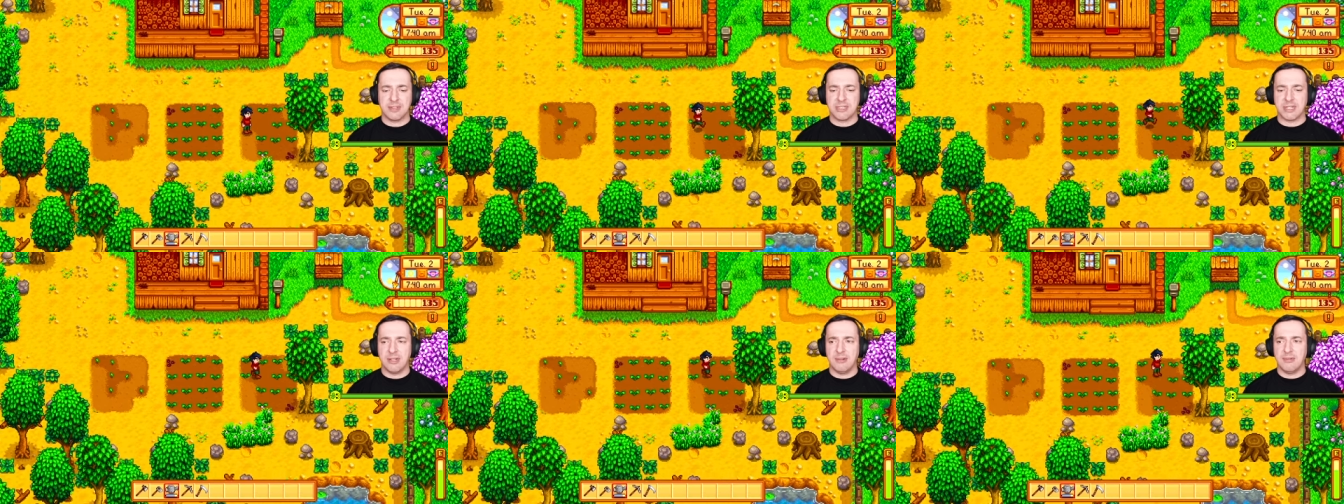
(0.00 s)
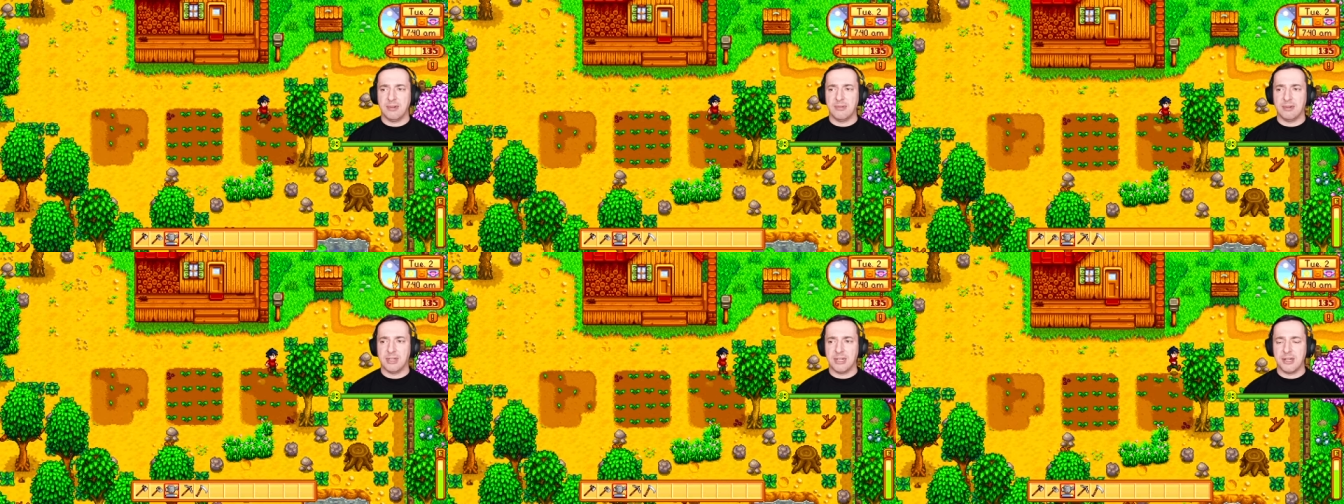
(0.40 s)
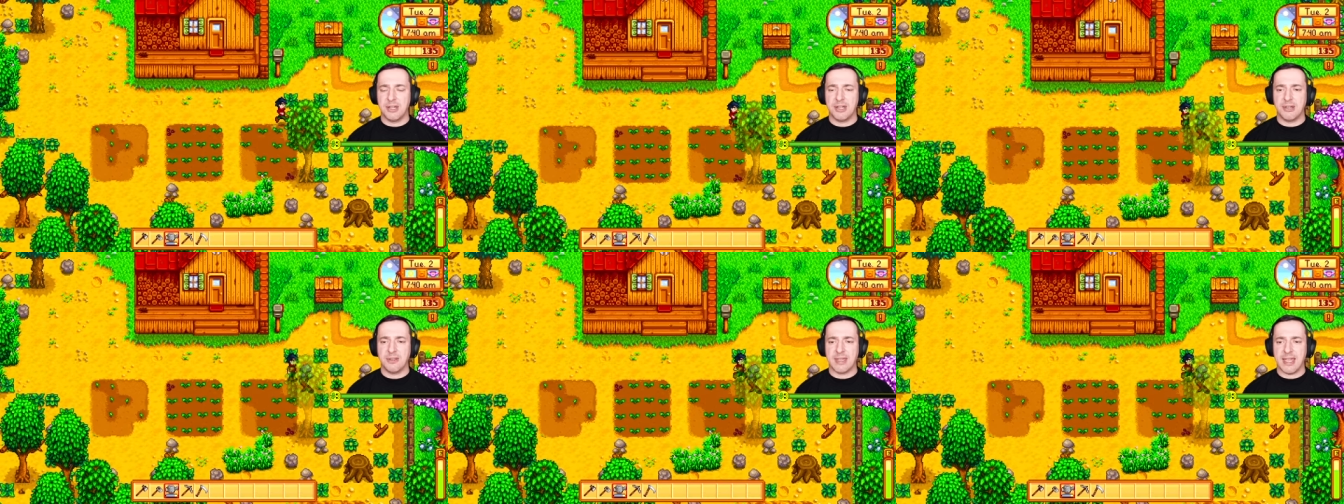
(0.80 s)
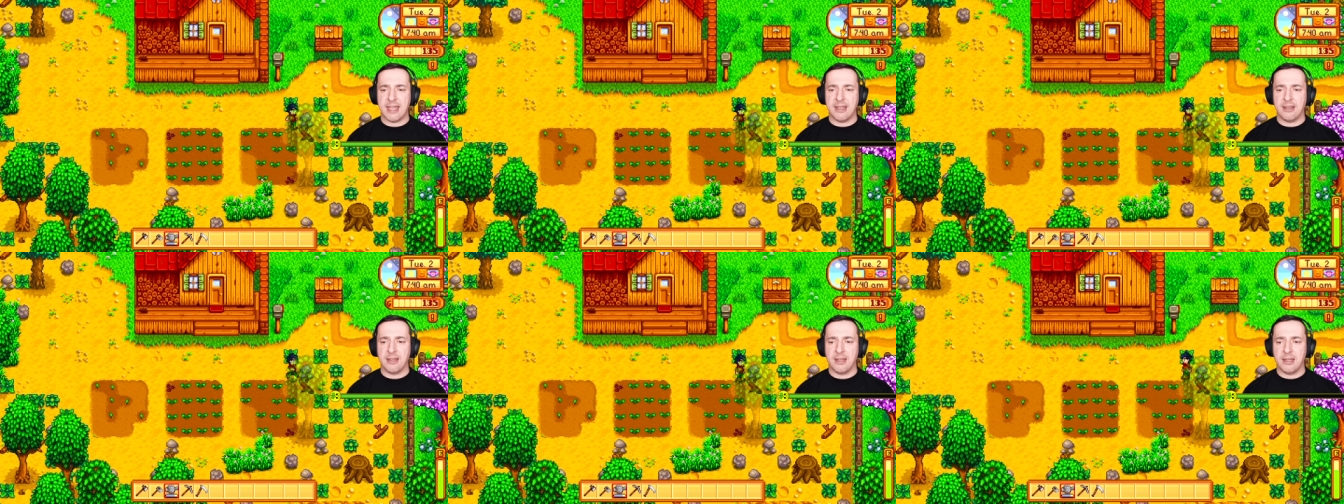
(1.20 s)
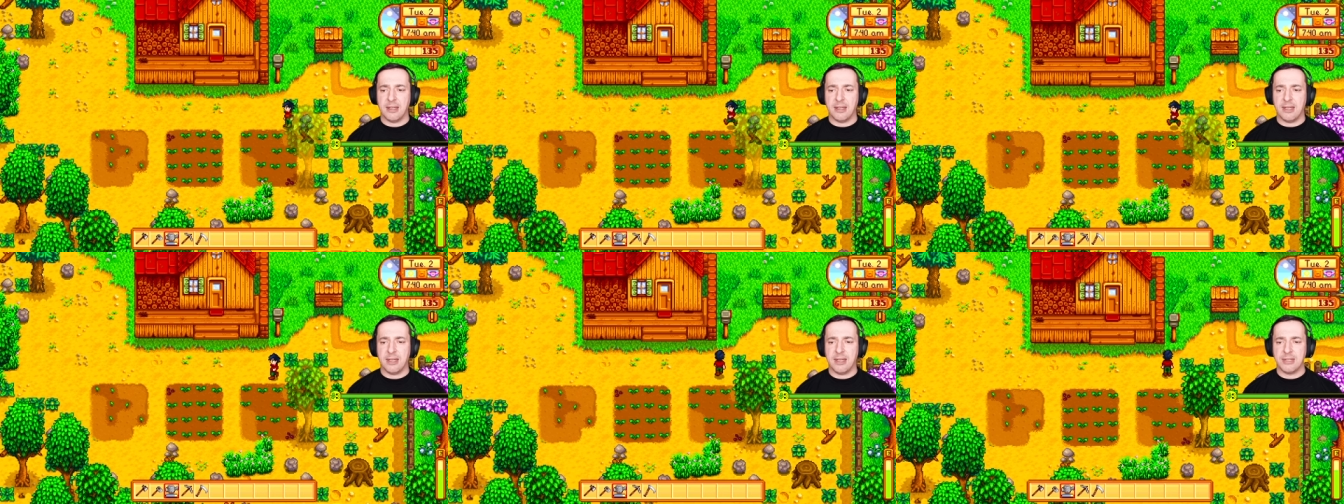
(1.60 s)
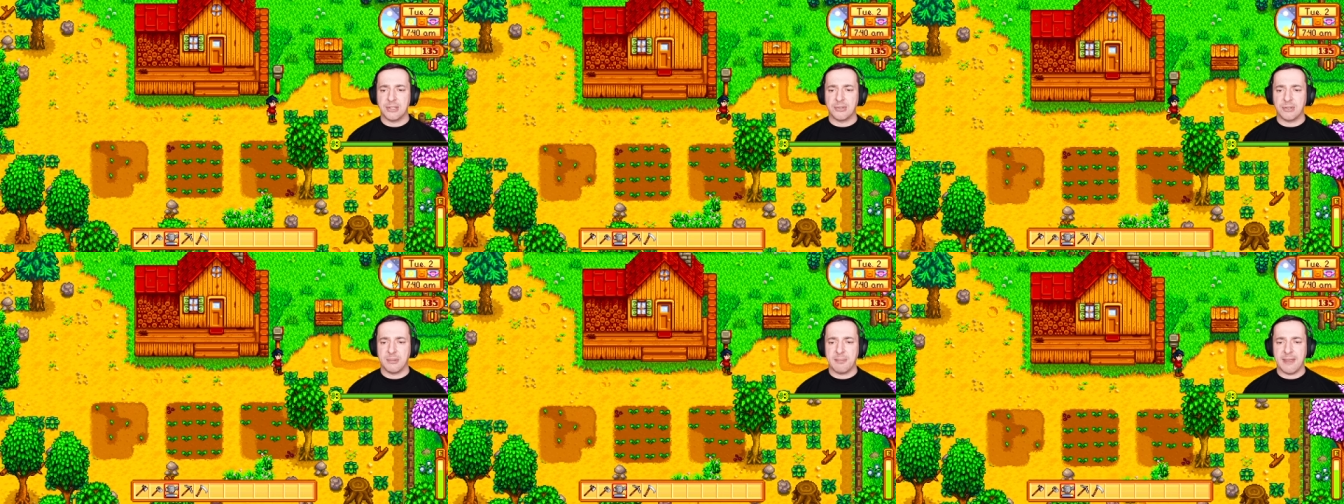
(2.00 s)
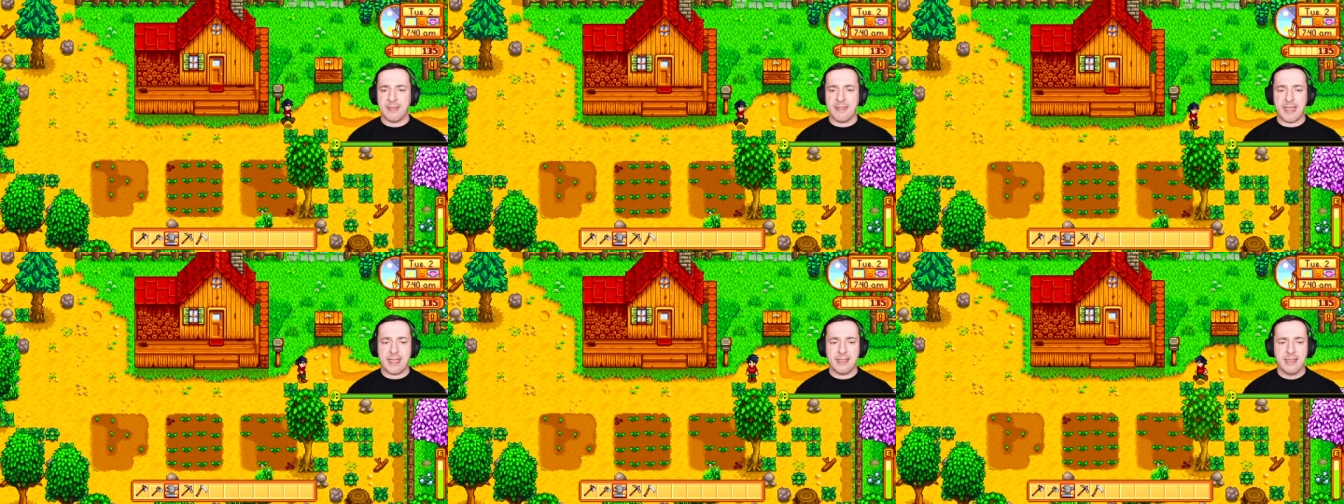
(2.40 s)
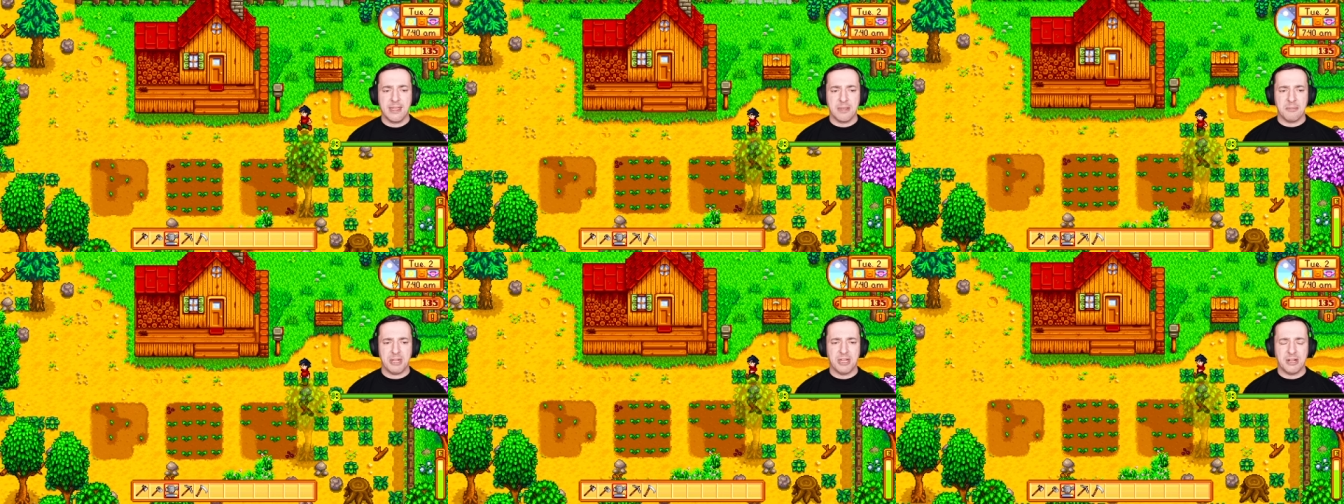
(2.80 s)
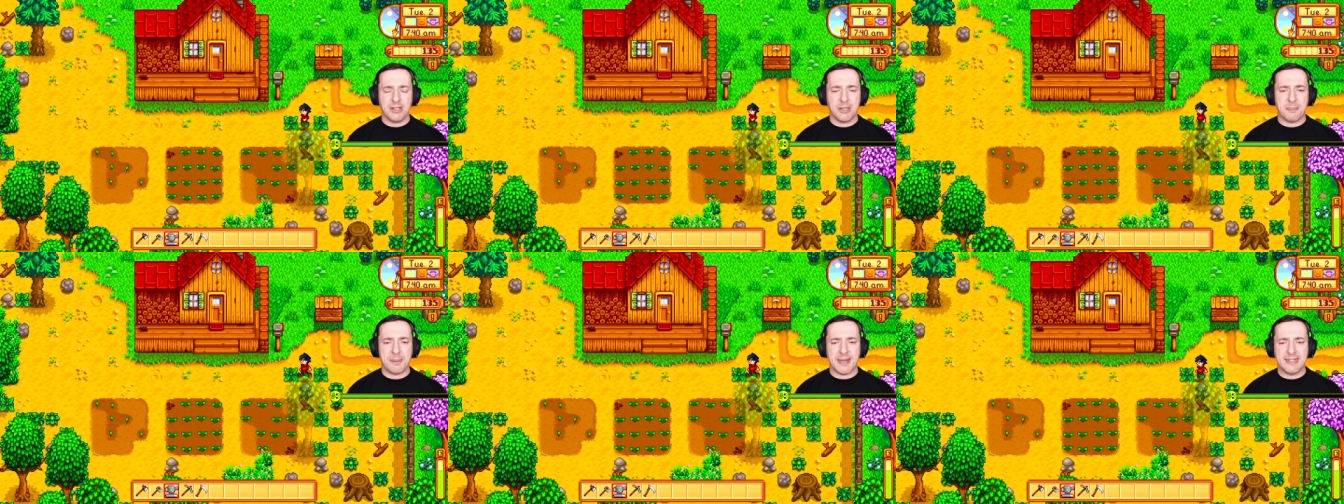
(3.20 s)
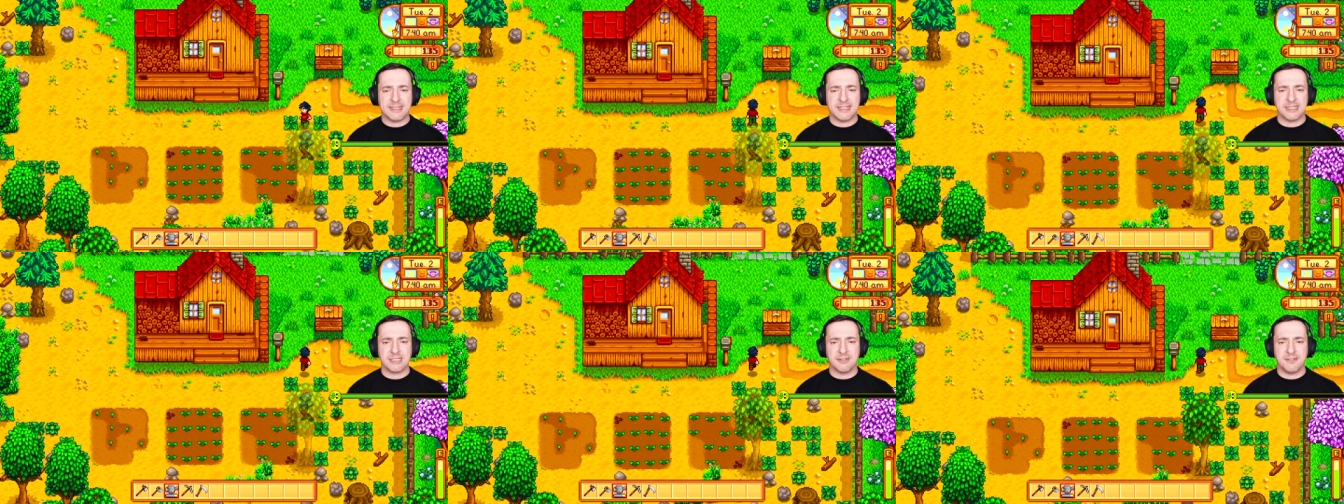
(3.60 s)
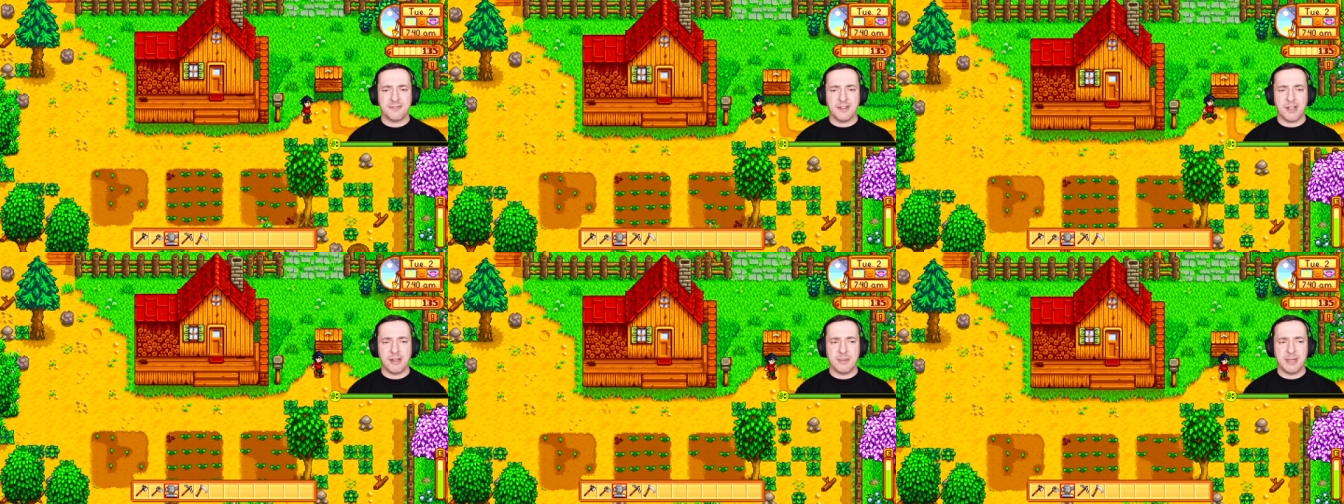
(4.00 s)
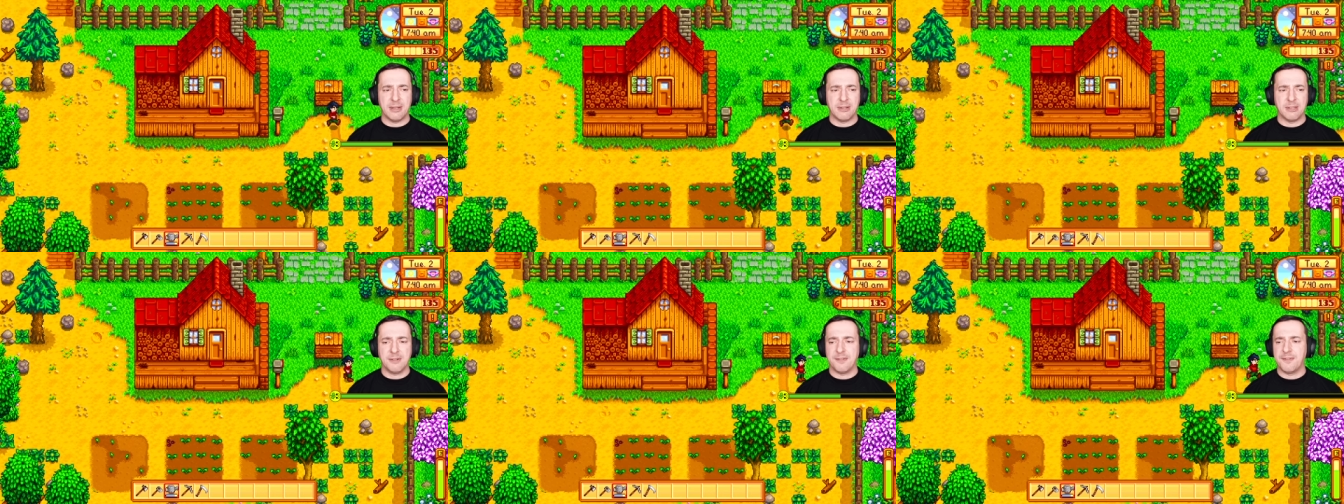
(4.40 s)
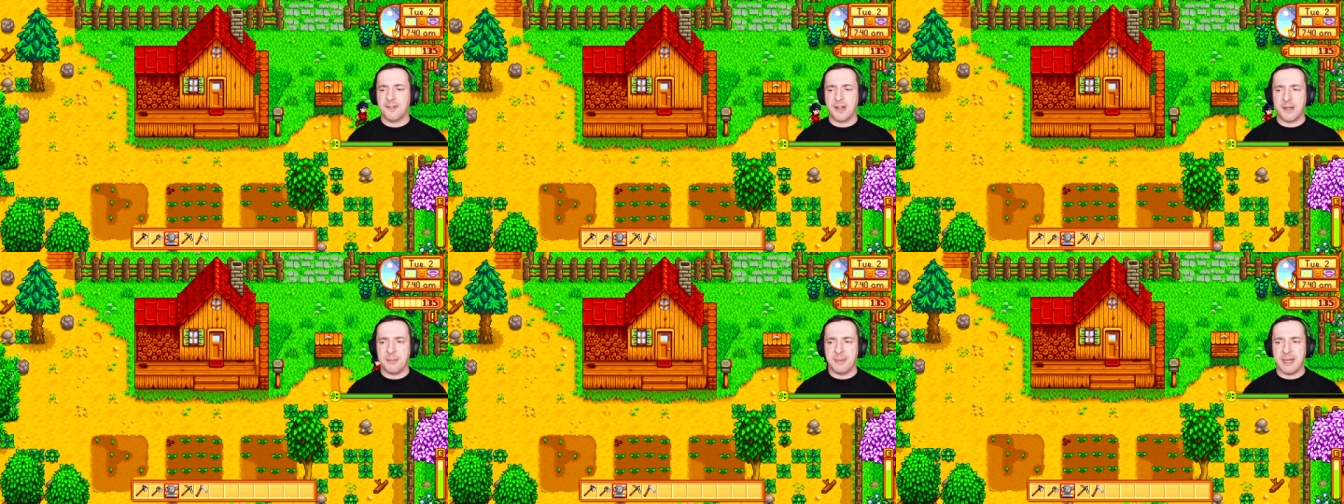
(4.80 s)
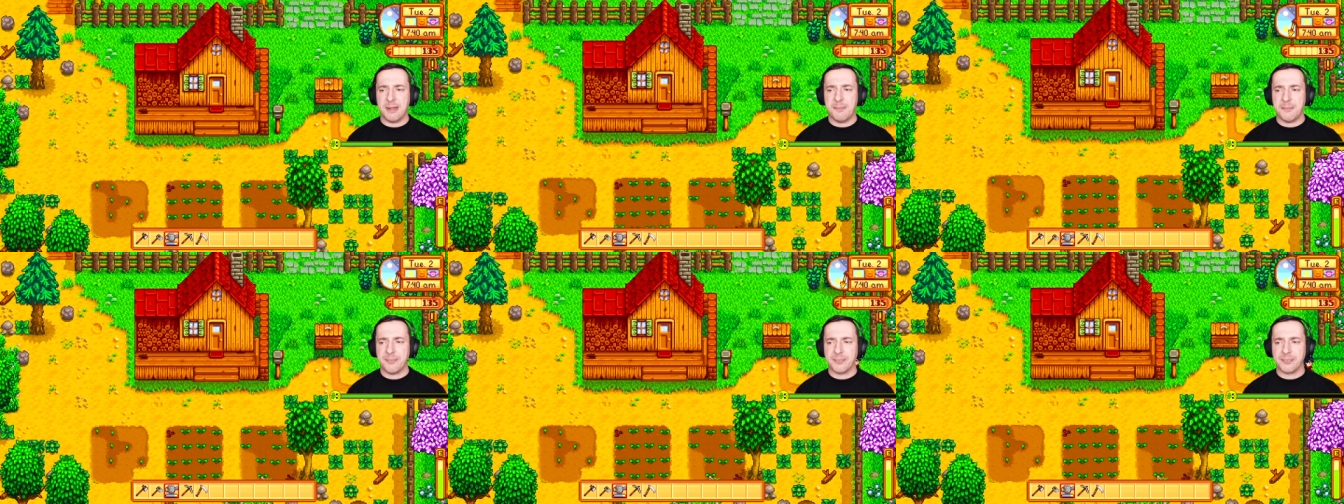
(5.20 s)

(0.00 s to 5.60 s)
So we will go and do that uh, and talk about that. But you know the basics of farming on your farm now.